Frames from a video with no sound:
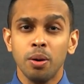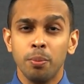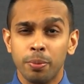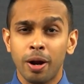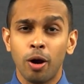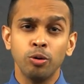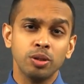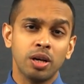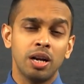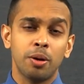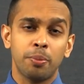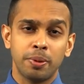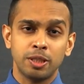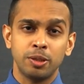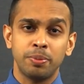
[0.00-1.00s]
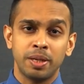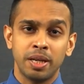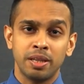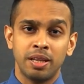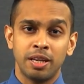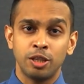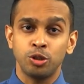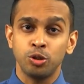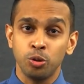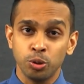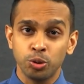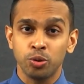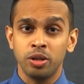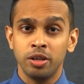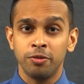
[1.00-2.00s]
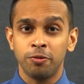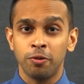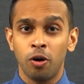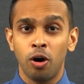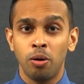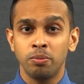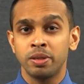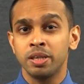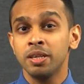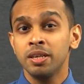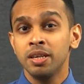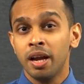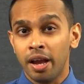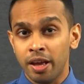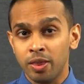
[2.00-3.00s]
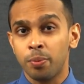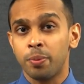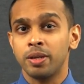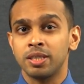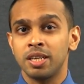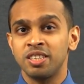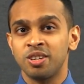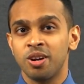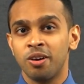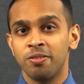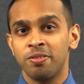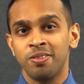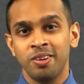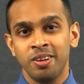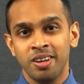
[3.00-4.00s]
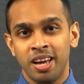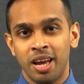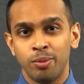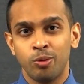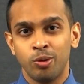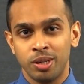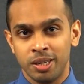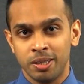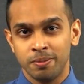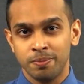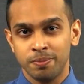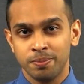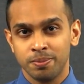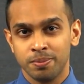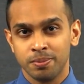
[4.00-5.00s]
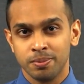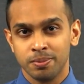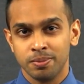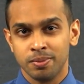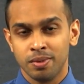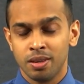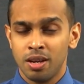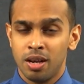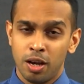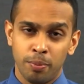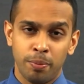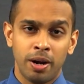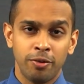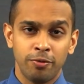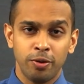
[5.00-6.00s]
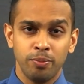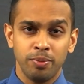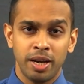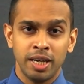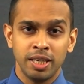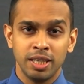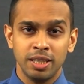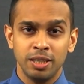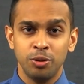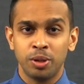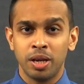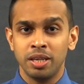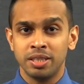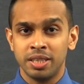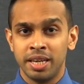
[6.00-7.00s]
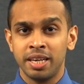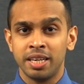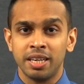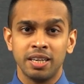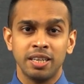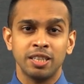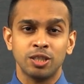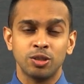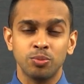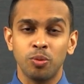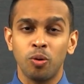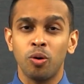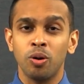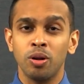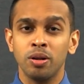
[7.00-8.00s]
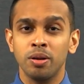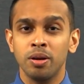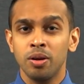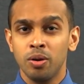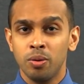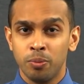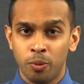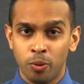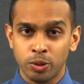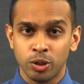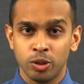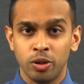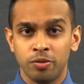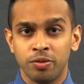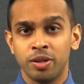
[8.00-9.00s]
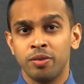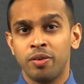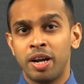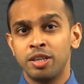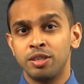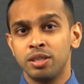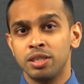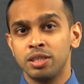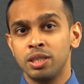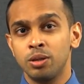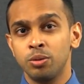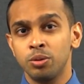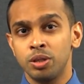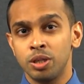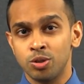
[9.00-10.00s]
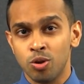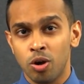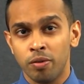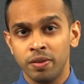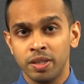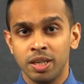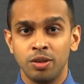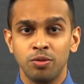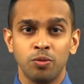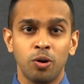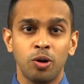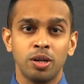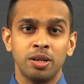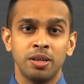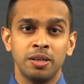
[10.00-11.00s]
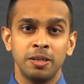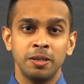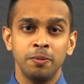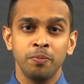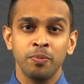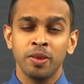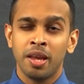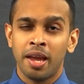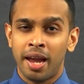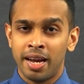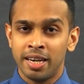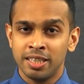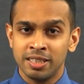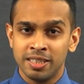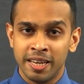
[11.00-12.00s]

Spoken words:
brown color precipitate that is usually formed in the presence of ammonia. Apart from that, you can take a small portion of the white residue, dissolve it in water, and